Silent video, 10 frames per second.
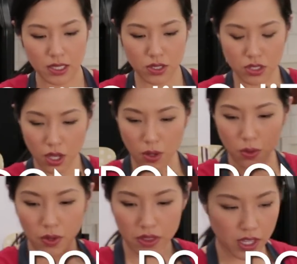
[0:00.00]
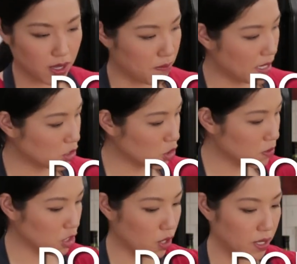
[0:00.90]
so the
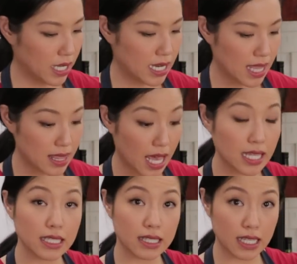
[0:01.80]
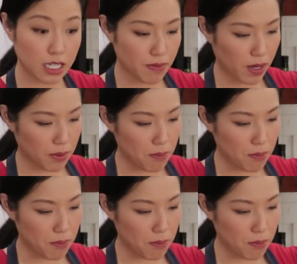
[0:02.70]
mushrooms are going in and they just need about